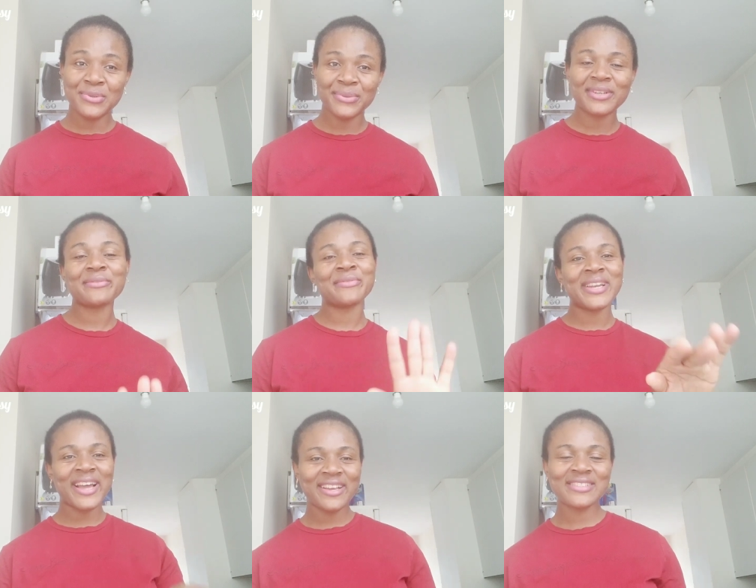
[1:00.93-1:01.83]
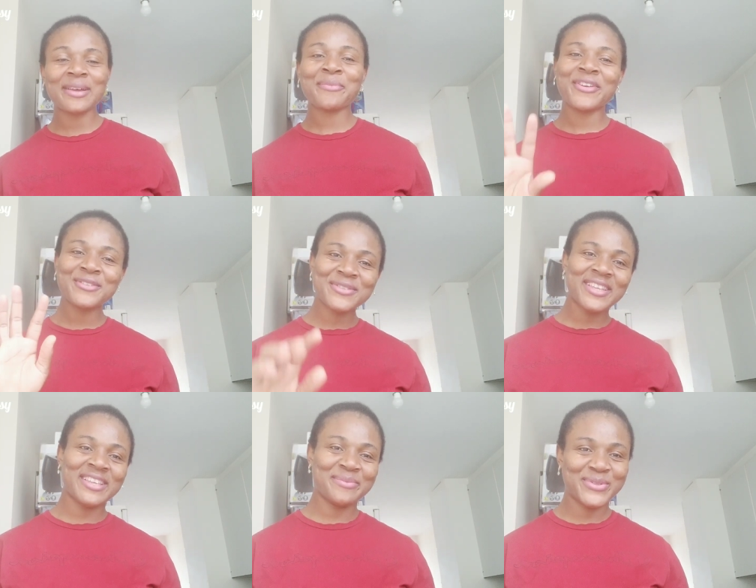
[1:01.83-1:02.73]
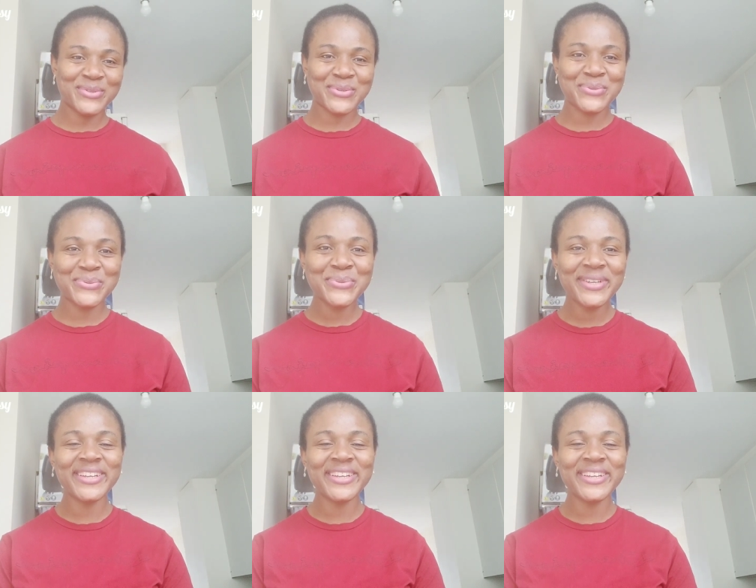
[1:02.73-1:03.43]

what, relax, I'm going to take him to school.